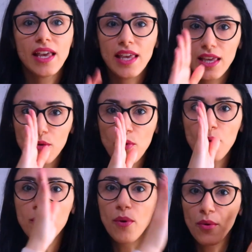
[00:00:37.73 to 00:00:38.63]

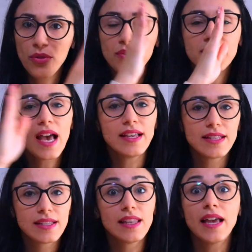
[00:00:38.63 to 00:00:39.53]
equal both
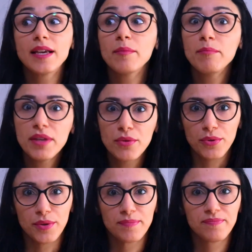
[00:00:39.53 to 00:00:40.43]
sides, like a mirror.